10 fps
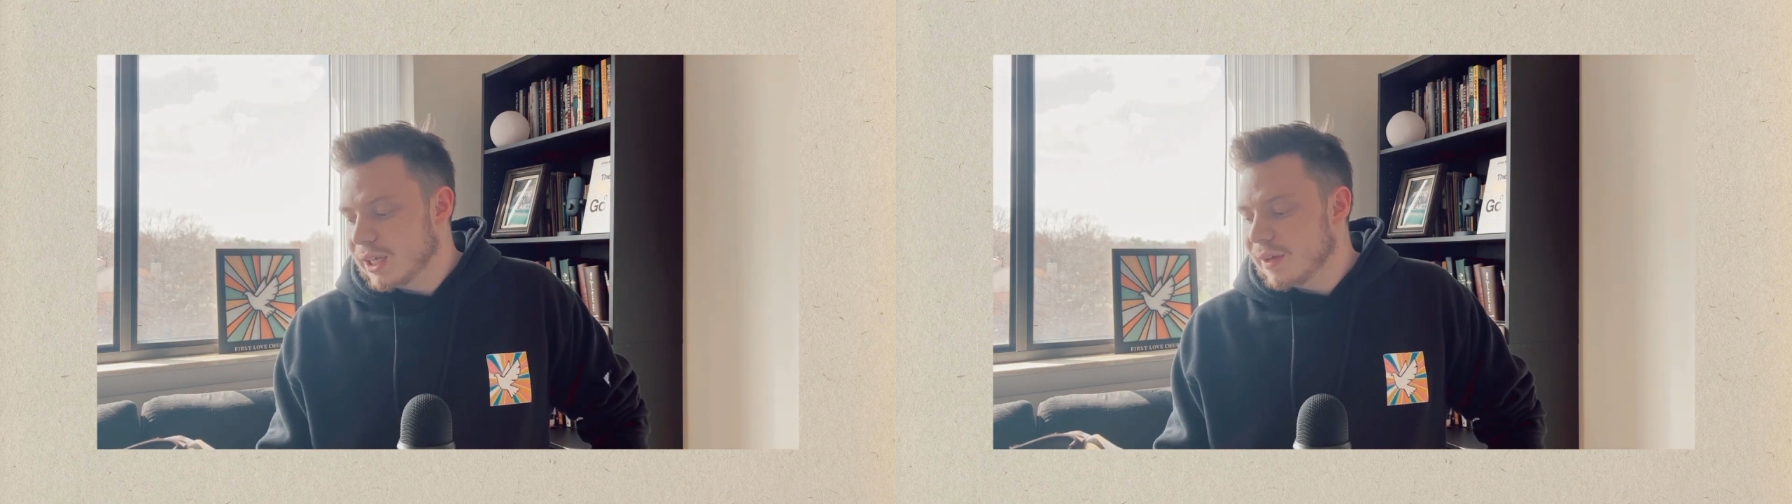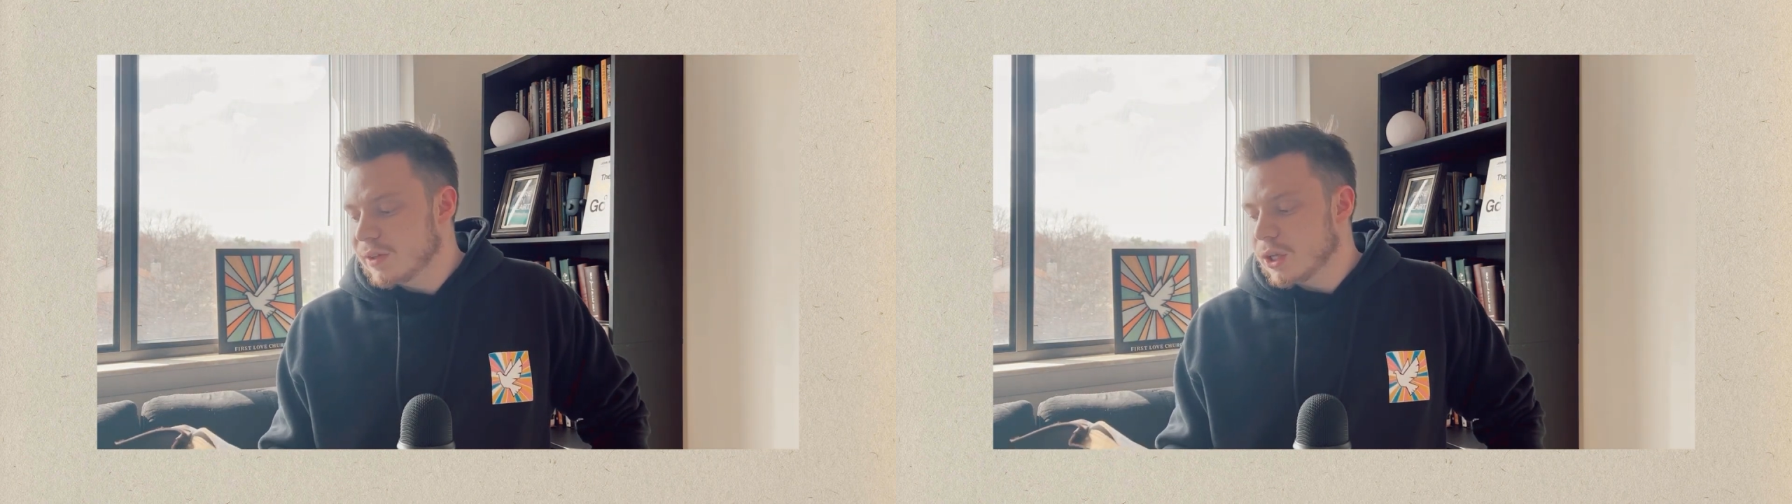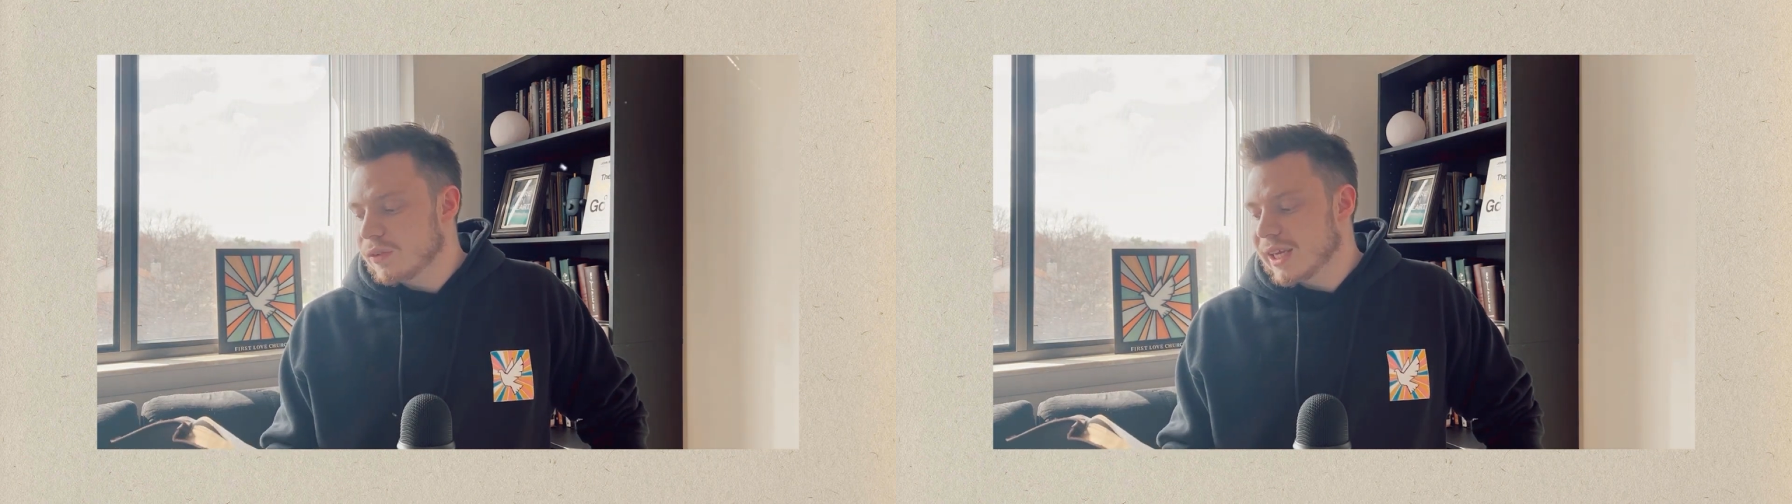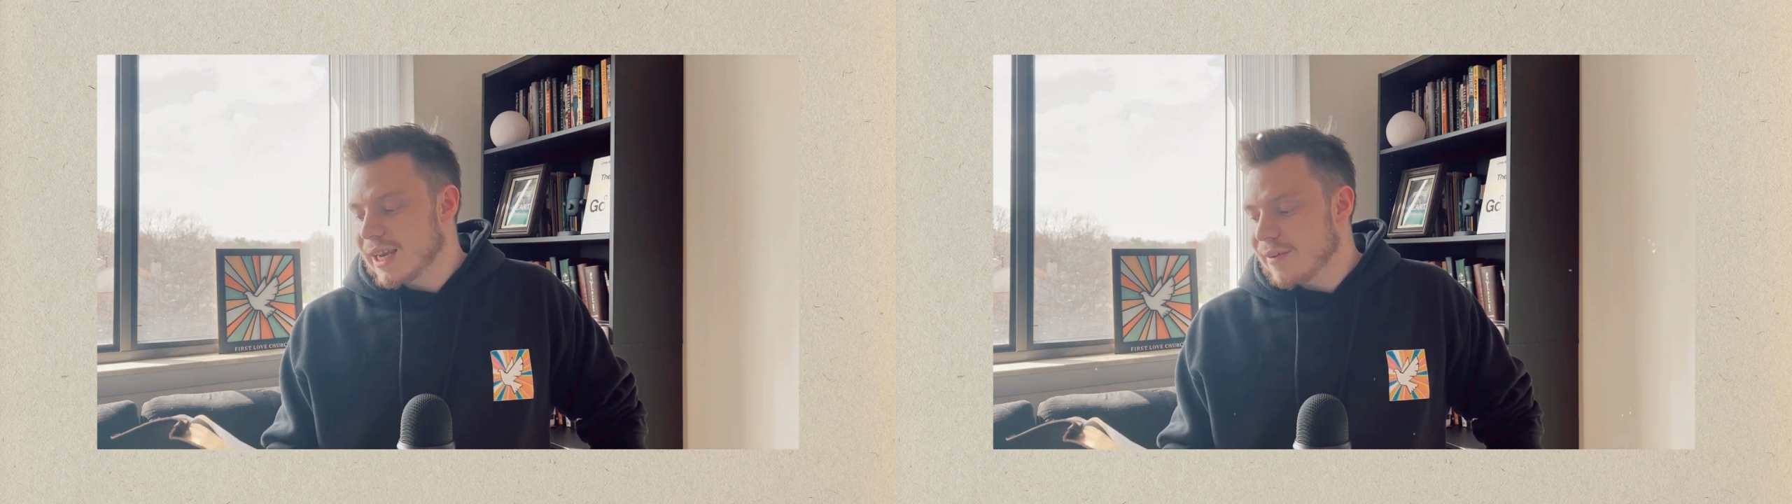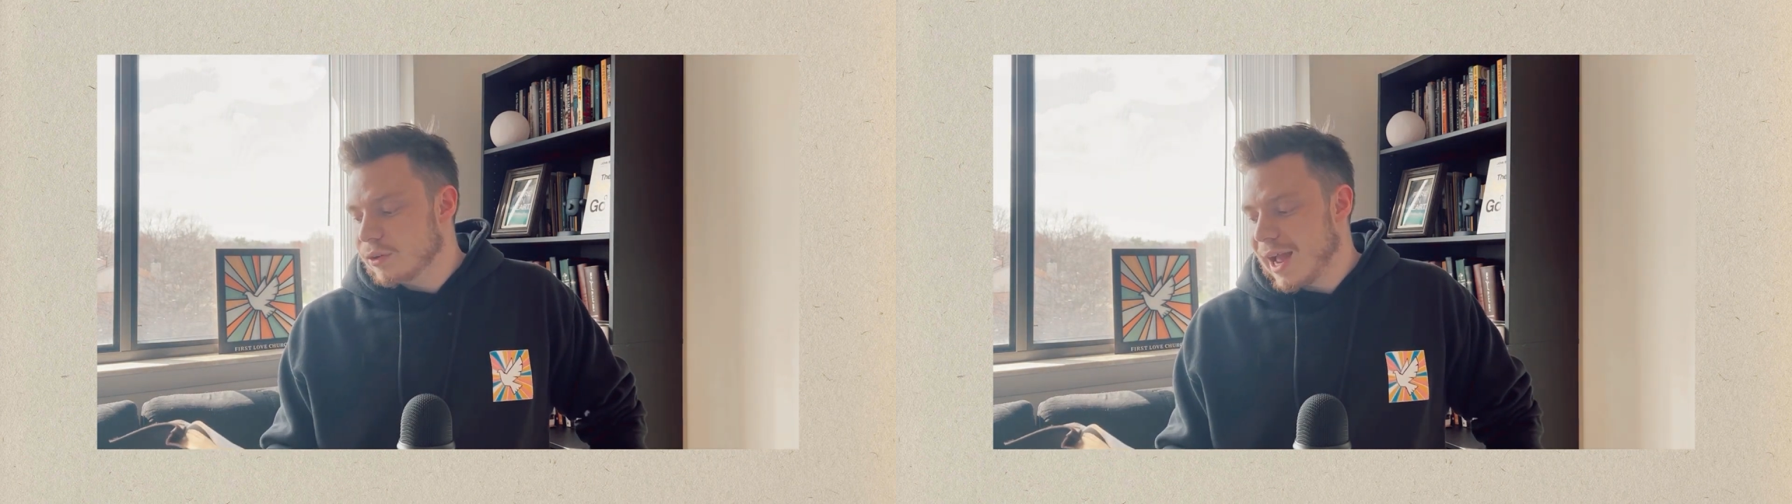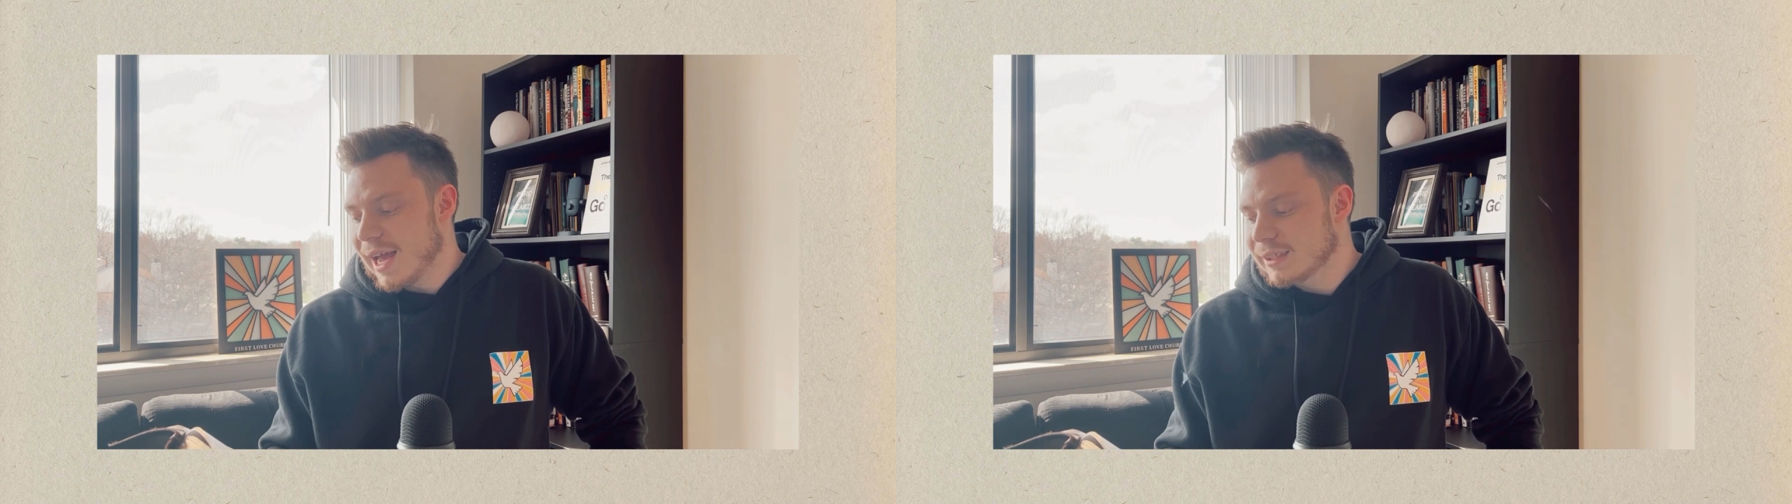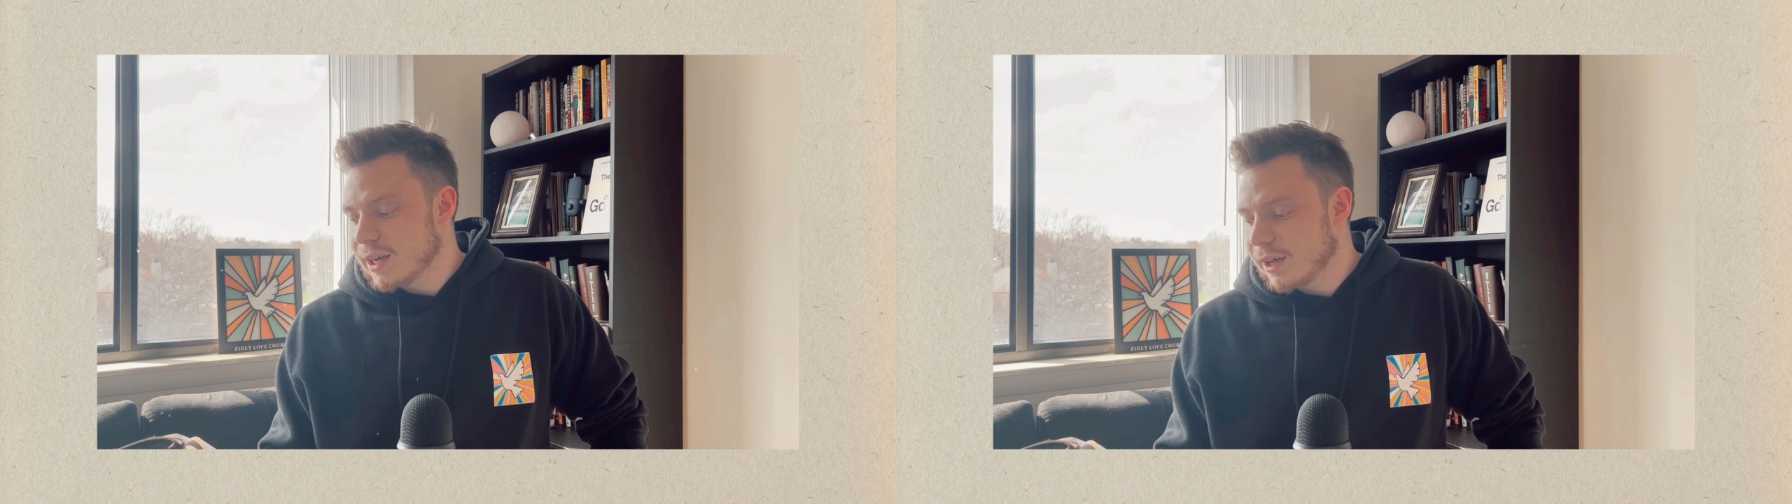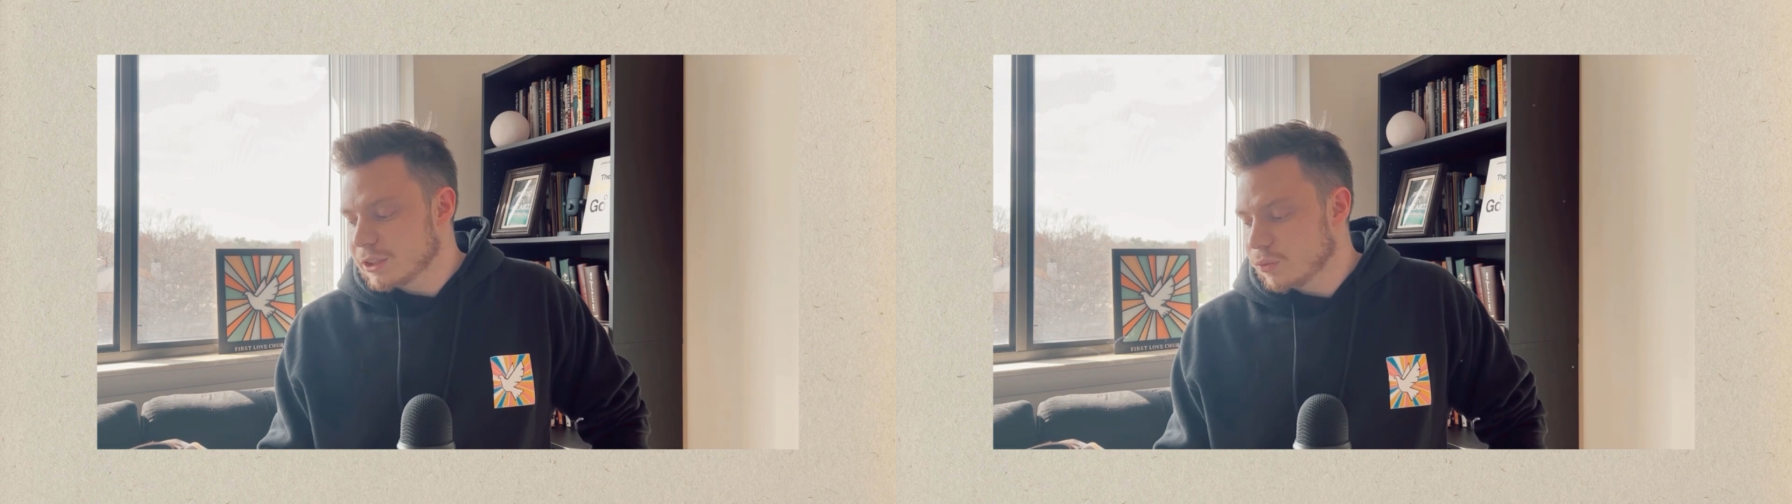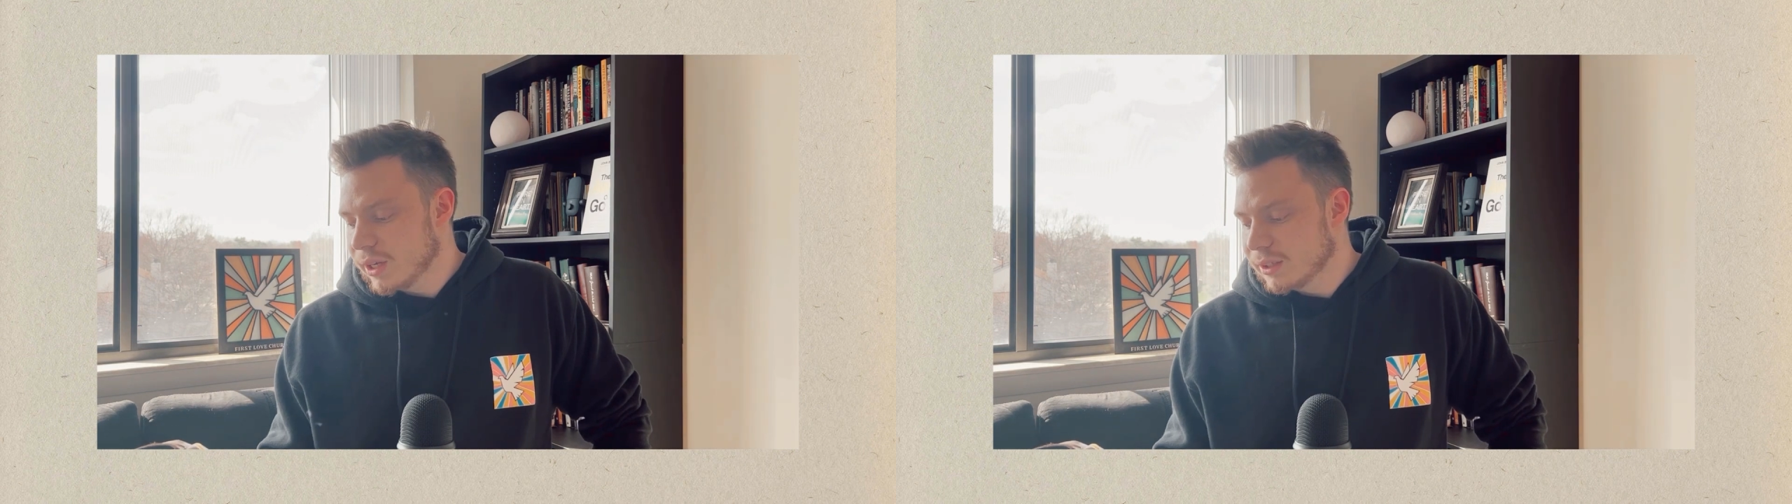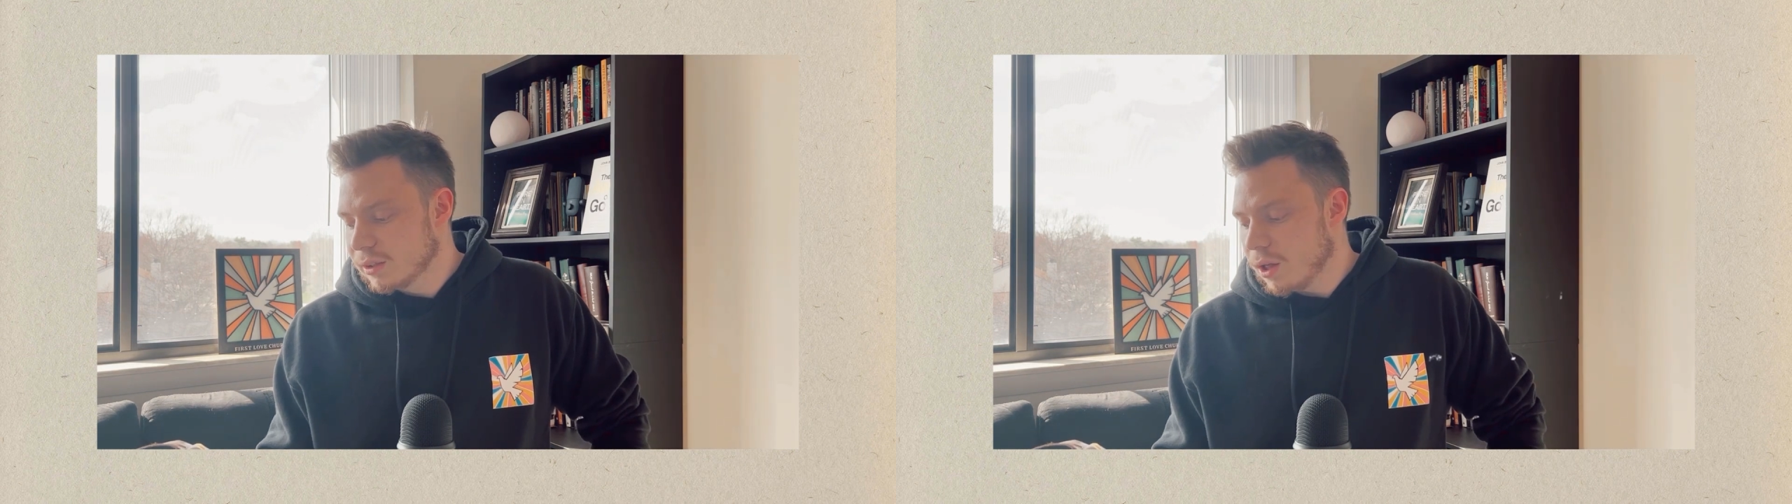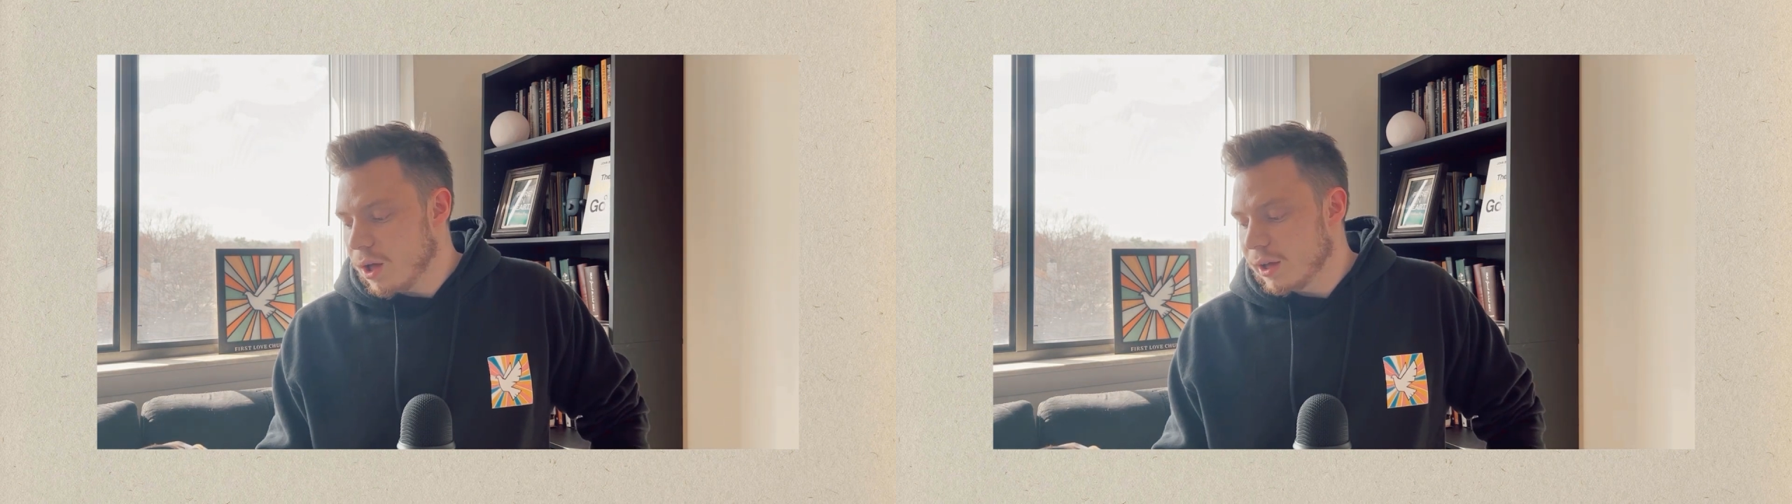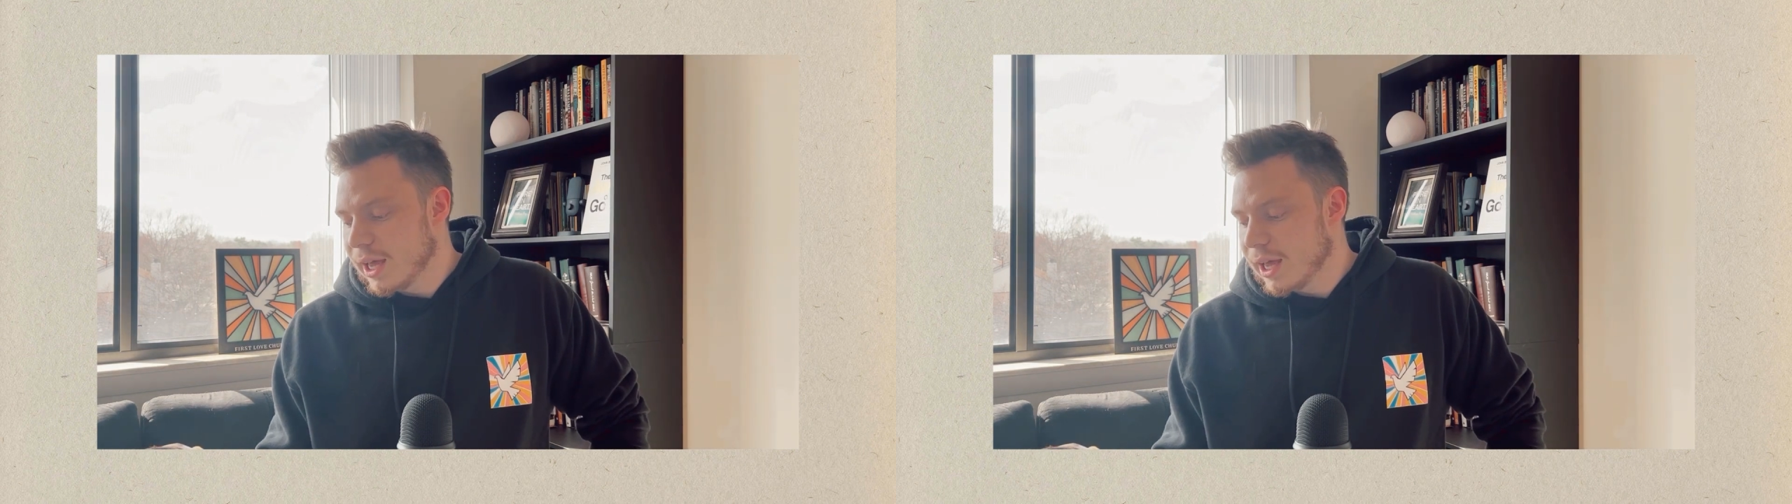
even though they never had God's written law.